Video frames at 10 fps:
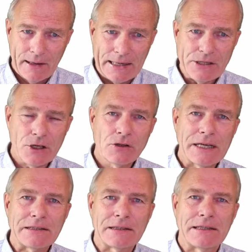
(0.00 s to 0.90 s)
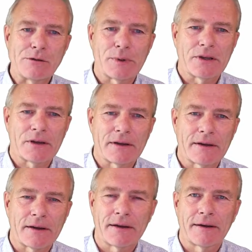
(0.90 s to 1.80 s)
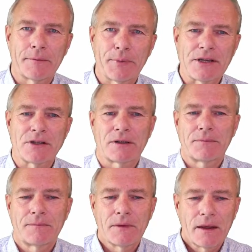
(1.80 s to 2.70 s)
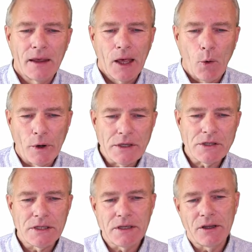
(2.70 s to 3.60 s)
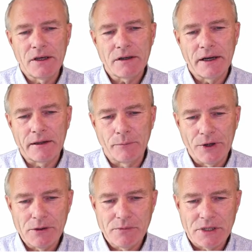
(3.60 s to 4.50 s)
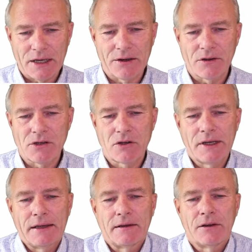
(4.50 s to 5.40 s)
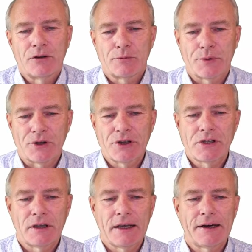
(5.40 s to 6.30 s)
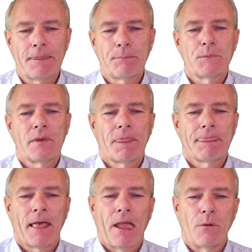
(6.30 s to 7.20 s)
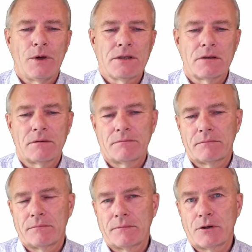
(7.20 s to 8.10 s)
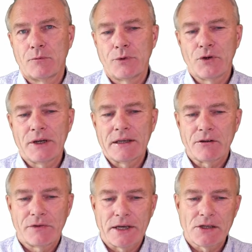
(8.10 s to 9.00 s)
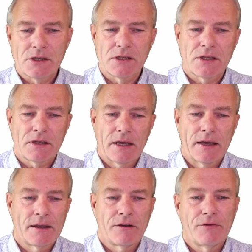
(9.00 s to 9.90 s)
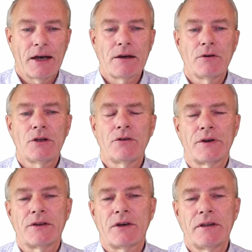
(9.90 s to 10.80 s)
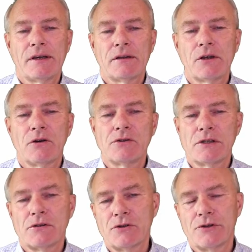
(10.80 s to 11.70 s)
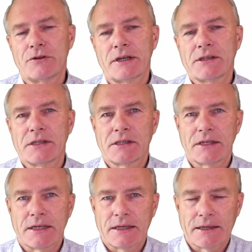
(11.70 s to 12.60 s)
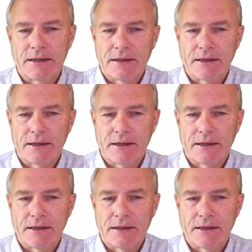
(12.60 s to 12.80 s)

I show that in this particular picture. What you see in here at the bottom side is really your production line with the computing interfaces, the firewall to it, and then it goes into your existing